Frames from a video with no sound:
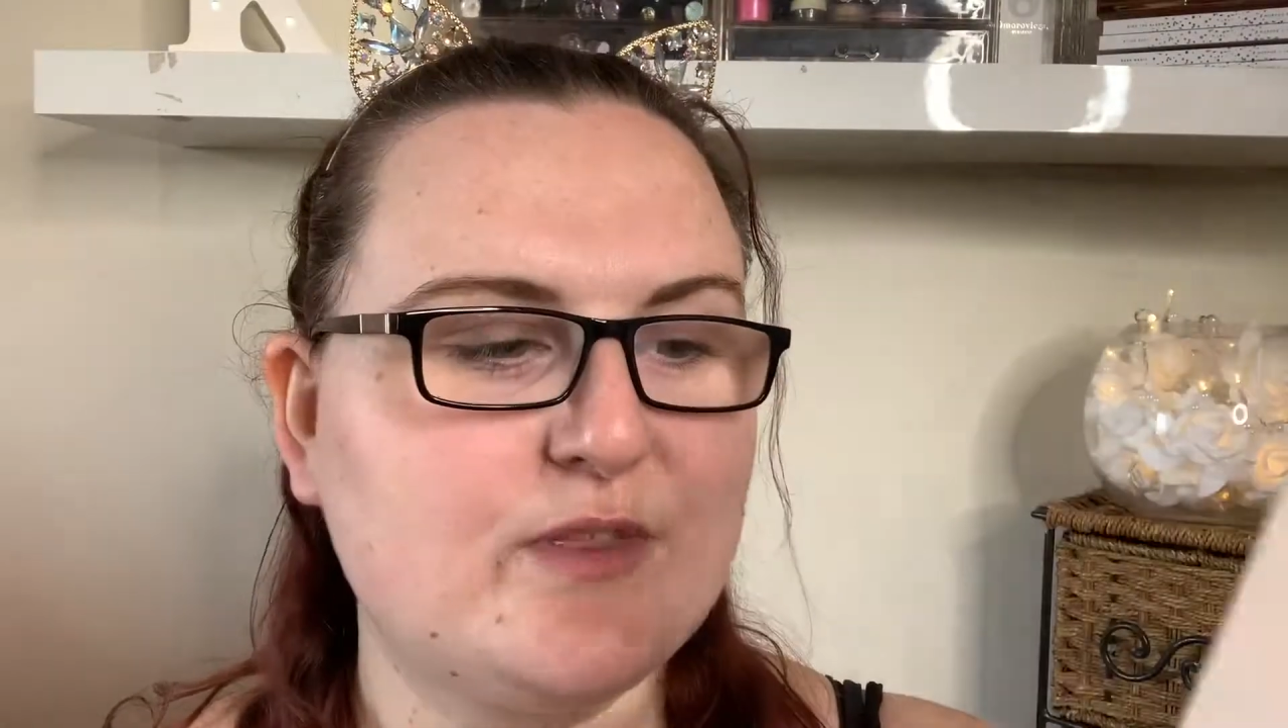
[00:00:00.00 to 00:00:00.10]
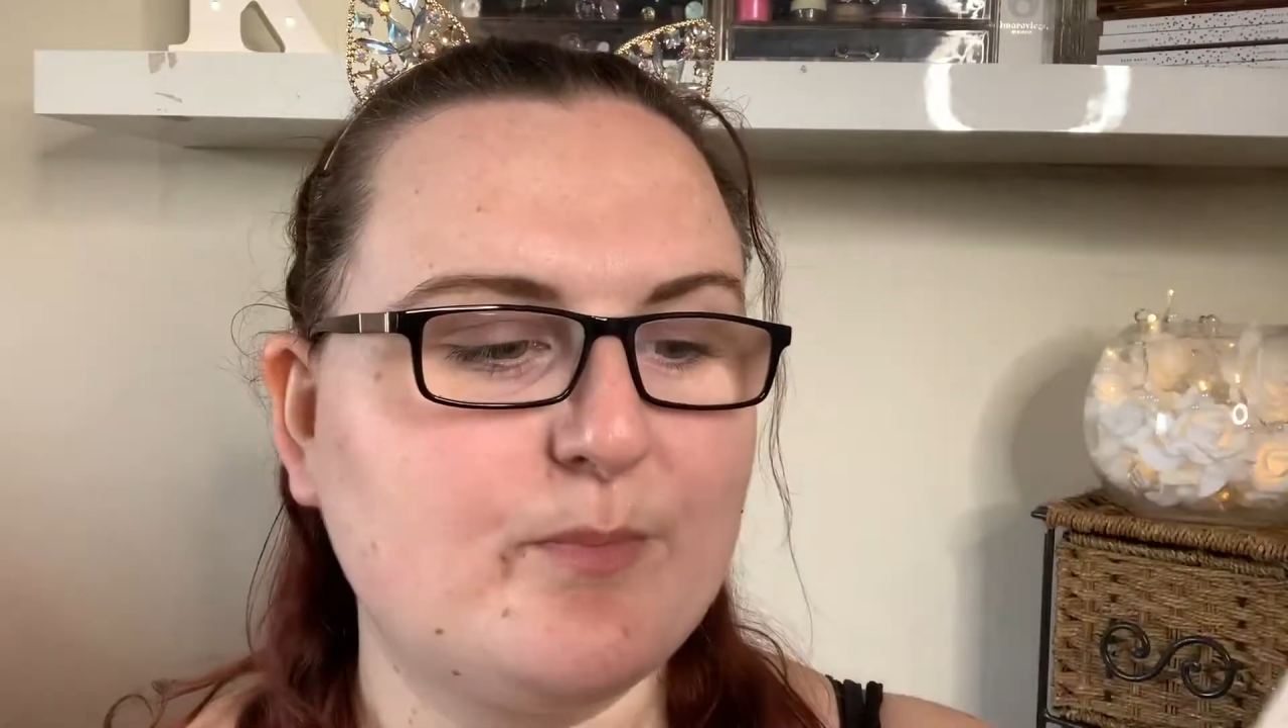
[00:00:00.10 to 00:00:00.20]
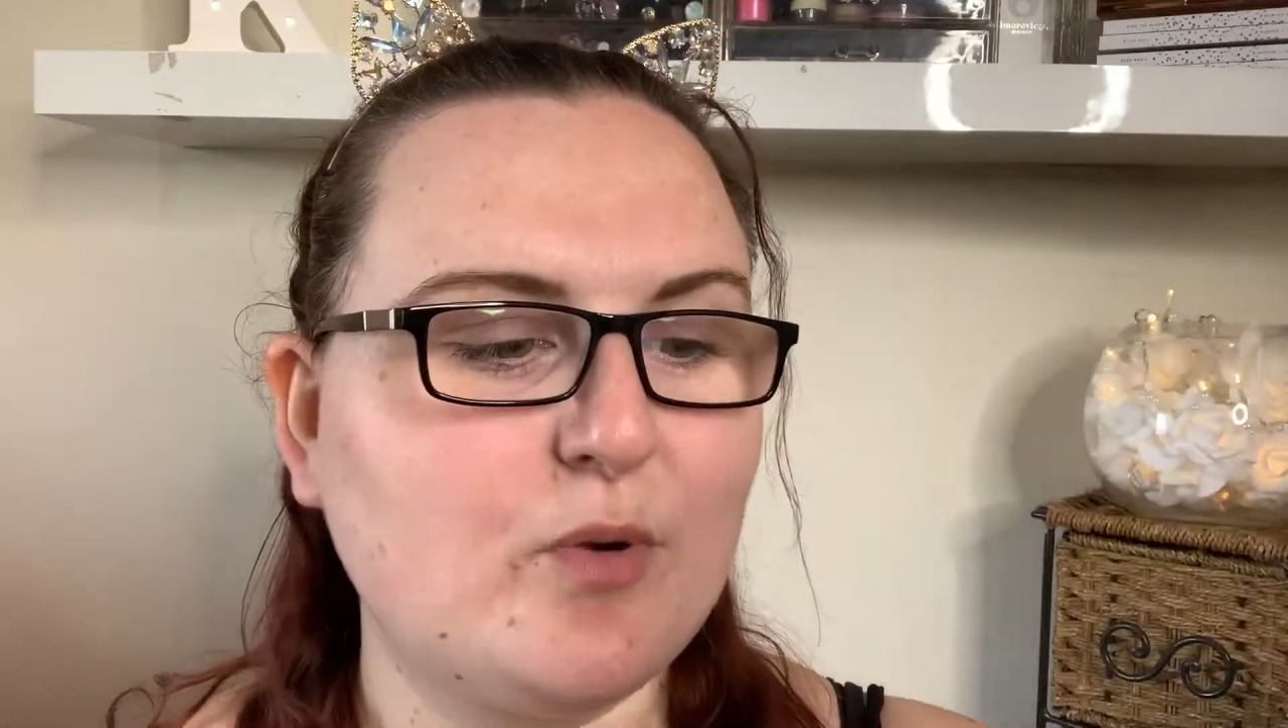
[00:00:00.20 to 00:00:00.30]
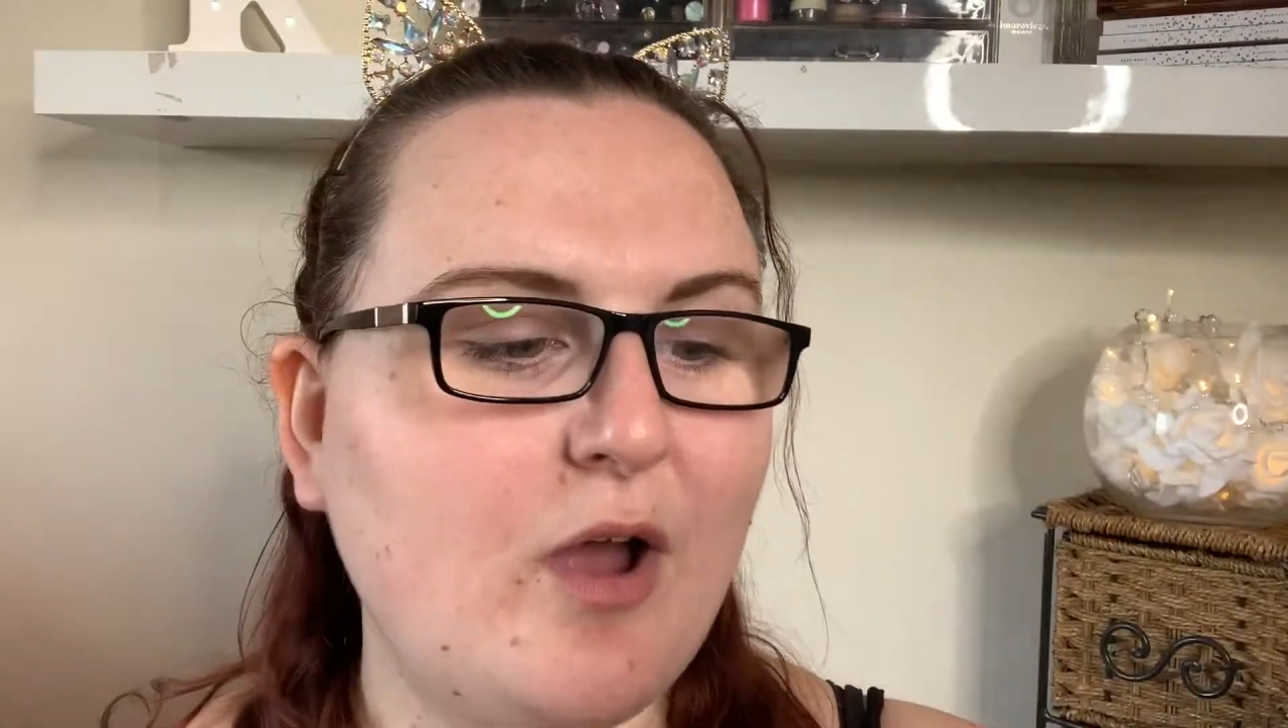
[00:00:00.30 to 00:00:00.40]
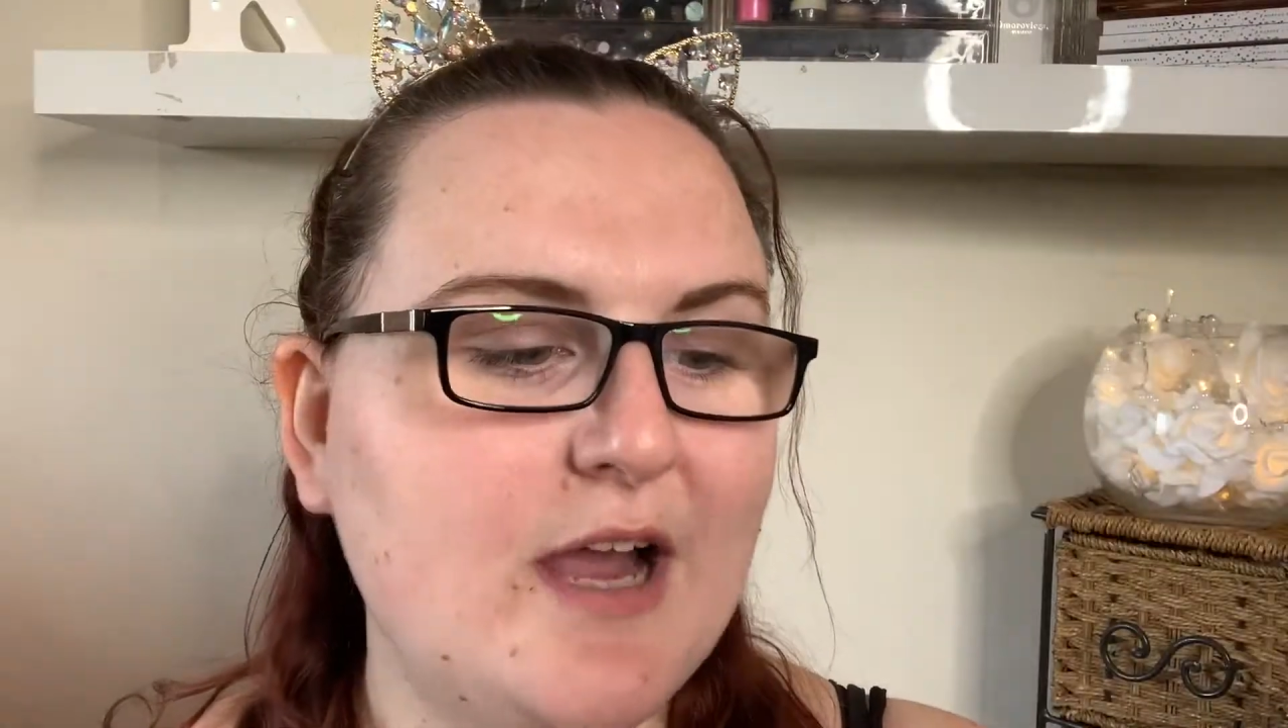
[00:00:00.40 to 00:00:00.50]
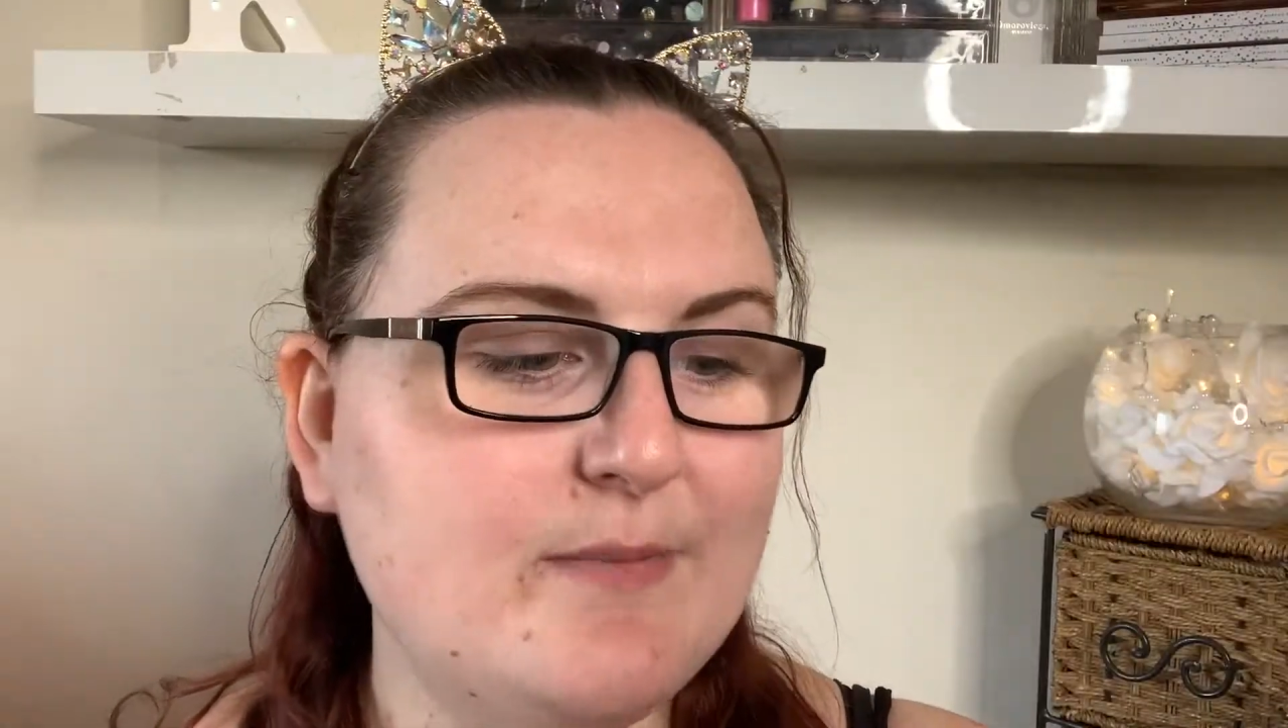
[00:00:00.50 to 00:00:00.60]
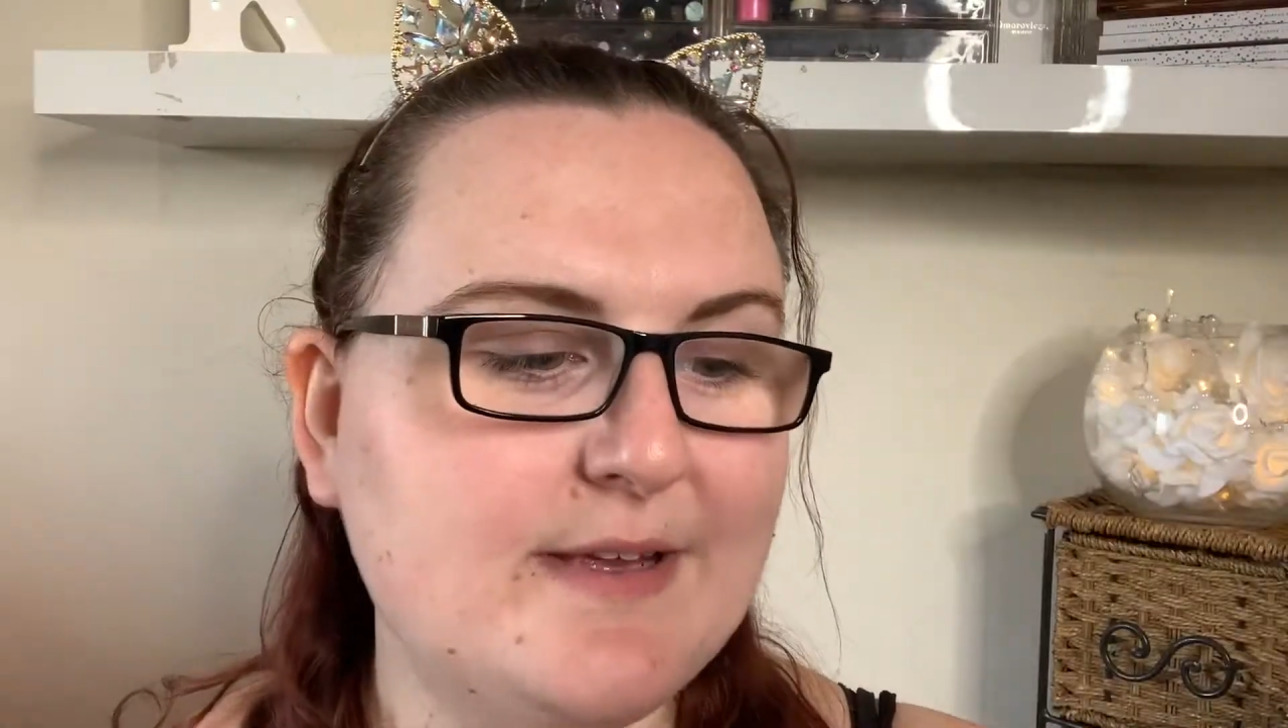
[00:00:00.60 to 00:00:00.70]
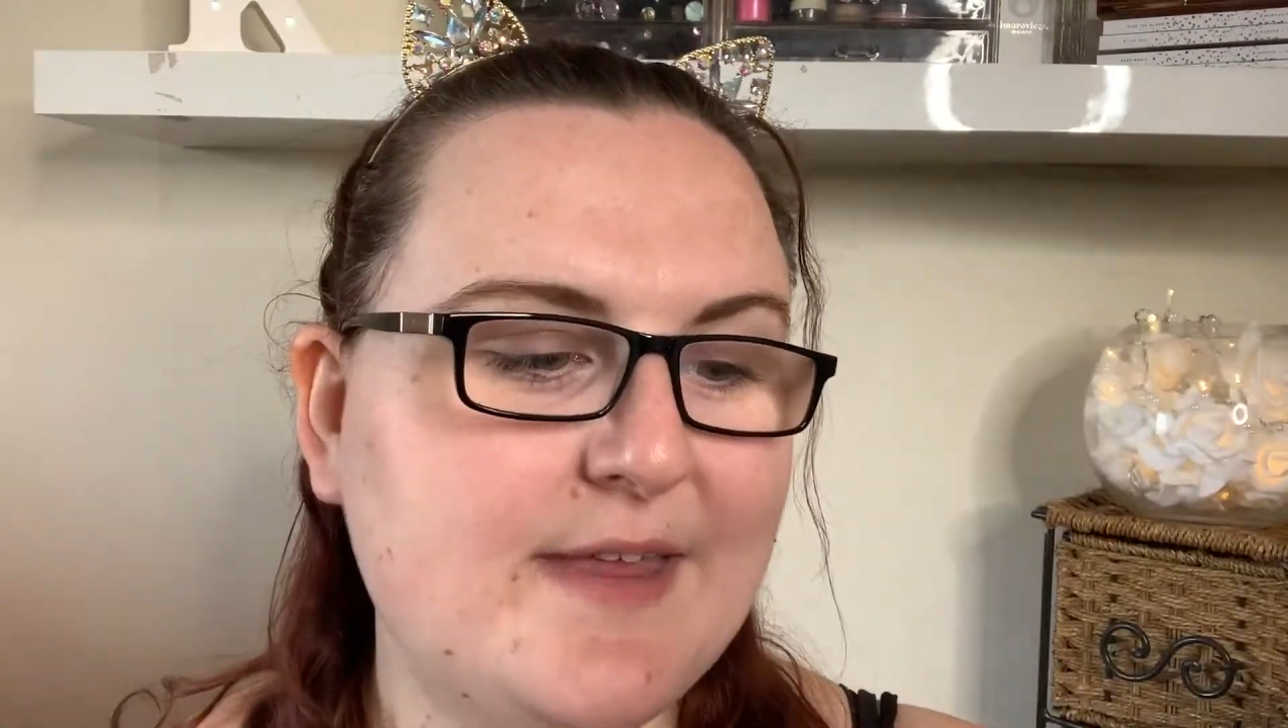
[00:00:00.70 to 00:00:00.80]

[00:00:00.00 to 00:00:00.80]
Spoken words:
with primer,